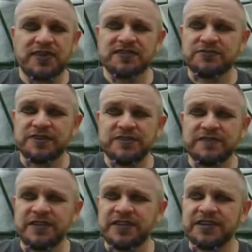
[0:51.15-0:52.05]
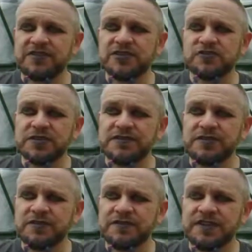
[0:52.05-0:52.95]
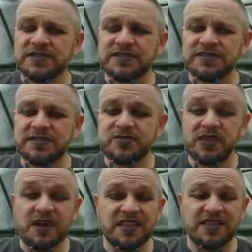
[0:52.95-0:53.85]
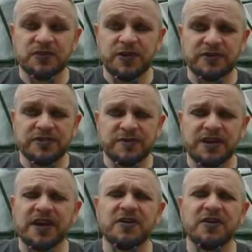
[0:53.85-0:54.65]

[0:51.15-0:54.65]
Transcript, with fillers: with a very individualist view of things. It seems a lot less weird to me now